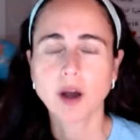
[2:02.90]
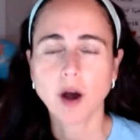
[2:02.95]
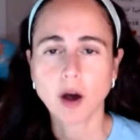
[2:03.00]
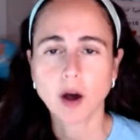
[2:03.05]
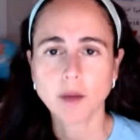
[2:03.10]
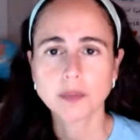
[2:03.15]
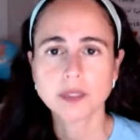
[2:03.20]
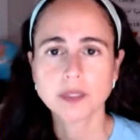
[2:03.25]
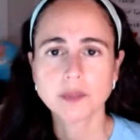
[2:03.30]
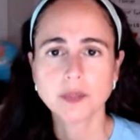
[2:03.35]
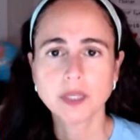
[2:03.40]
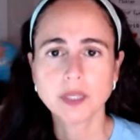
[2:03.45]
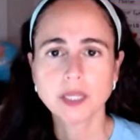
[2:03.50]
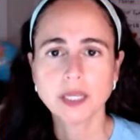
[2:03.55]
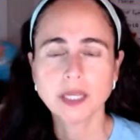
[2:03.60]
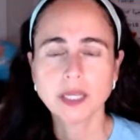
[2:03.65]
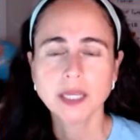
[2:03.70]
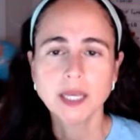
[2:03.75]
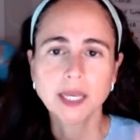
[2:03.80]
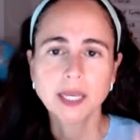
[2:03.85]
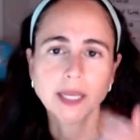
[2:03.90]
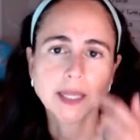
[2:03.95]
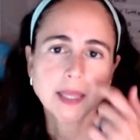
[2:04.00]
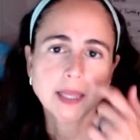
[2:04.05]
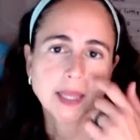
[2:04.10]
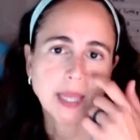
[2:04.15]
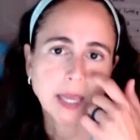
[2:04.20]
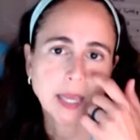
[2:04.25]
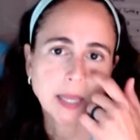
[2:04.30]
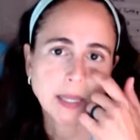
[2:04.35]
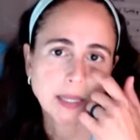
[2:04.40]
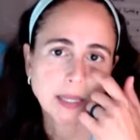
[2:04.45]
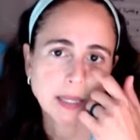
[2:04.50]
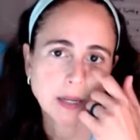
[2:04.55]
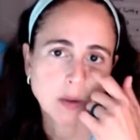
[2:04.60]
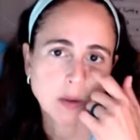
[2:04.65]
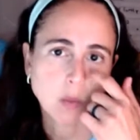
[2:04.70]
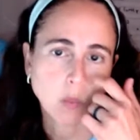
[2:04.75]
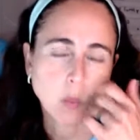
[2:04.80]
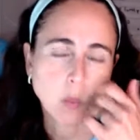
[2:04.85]
optimally, then
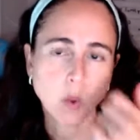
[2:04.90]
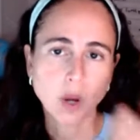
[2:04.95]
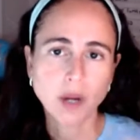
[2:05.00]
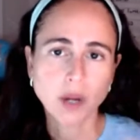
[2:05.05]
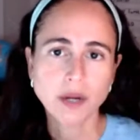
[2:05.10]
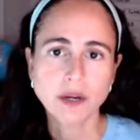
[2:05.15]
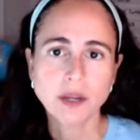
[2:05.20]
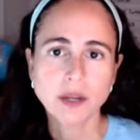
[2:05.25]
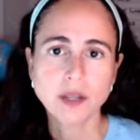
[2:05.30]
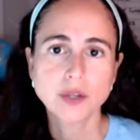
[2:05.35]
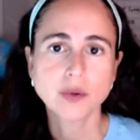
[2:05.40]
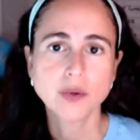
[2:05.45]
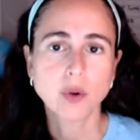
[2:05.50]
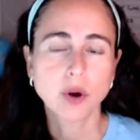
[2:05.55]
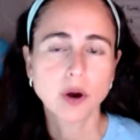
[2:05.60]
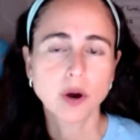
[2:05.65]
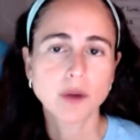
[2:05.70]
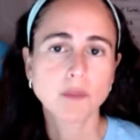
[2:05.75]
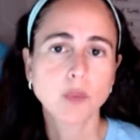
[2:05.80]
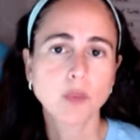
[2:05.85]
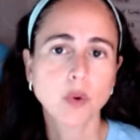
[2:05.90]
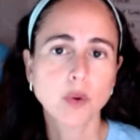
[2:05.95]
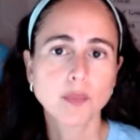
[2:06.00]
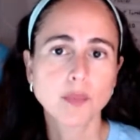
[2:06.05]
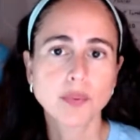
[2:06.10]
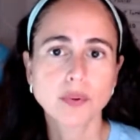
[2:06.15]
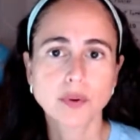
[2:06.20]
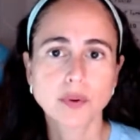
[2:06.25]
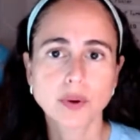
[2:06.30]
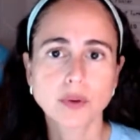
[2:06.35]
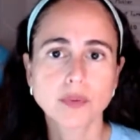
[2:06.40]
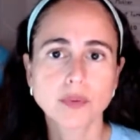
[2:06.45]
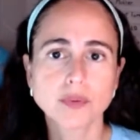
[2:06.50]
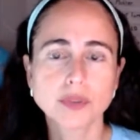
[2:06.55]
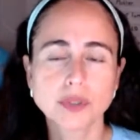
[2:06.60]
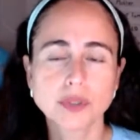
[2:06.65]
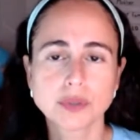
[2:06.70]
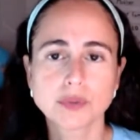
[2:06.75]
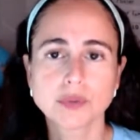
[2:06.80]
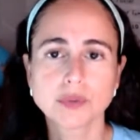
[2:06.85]
one, you are more prone
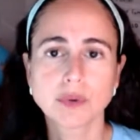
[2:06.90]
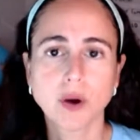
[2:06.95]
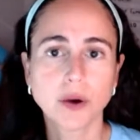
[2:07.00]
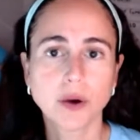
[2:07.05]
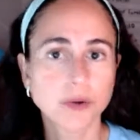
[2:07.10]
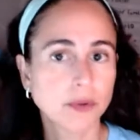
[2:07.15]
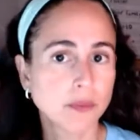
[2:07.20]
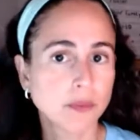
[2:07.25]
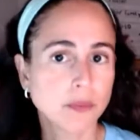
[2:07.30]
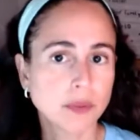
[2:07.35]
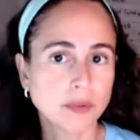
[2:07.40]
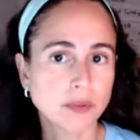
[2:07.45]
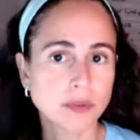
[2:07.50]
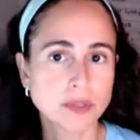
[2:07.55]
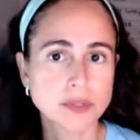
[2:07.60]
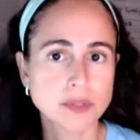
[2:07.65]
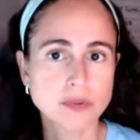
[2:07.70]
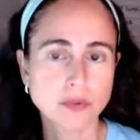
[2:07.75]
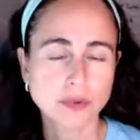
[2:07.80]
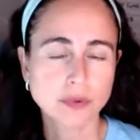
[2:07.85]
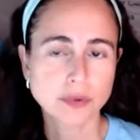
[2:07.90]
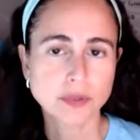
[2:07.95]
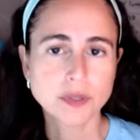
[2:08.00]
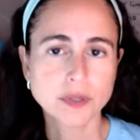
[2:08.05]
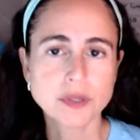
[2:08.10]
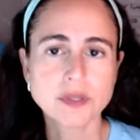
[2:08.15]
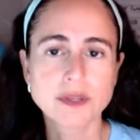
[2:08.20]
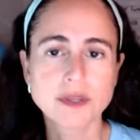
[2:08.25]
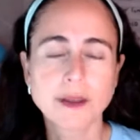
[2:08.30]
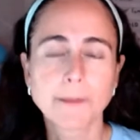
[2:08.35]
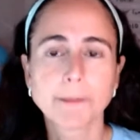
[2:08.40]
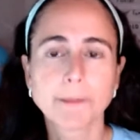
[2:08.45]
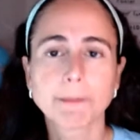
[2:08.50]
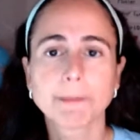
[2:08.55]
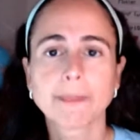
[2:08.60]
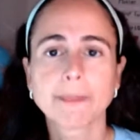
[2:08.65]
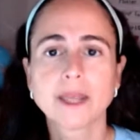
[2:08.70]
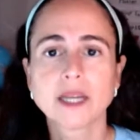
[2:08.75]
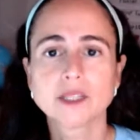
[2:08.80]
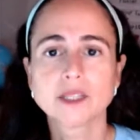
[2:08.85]
to autoimmune disorders.
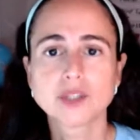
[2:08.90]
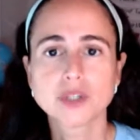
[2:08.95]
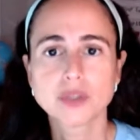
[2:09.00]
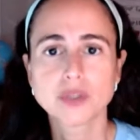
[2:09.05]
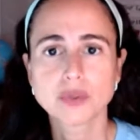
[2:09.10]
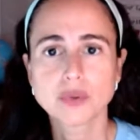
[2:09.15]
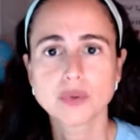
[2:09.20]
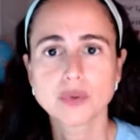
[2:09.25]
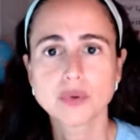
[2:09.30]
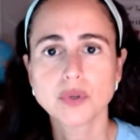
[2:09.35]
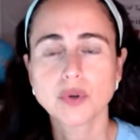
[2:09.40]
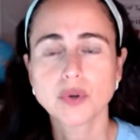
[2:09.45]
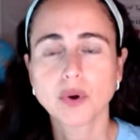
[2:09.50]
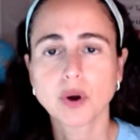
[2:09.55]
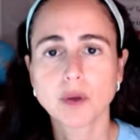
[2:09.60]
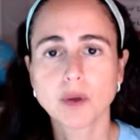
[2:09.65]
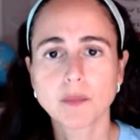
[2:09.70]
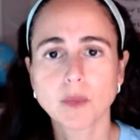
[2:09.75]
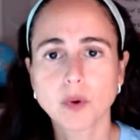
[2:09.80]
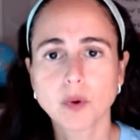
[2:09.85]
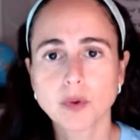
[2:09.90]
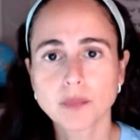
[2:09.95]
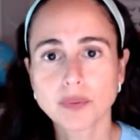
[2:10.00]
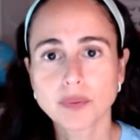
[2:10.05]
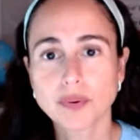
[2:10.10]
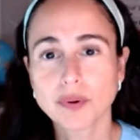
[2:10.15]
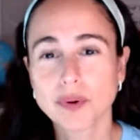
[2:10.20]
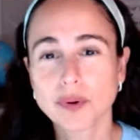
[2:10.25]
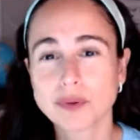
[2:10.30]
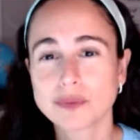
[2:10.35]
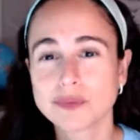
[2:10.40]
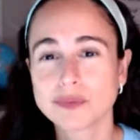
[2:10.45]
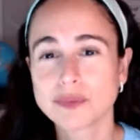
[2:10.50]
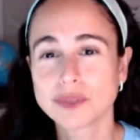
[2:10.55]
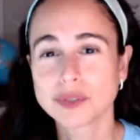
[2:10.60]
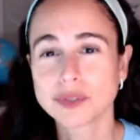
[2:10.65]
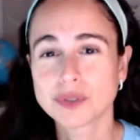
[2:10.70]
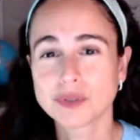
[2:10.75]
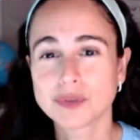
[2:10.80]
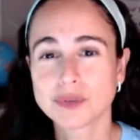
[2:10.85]
Two, you are more prone
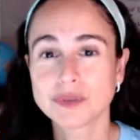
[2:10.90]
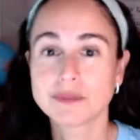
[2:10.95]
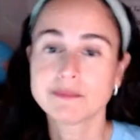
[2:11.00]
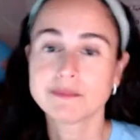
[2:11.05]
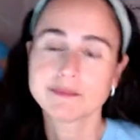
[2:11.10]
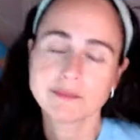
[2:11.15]
to,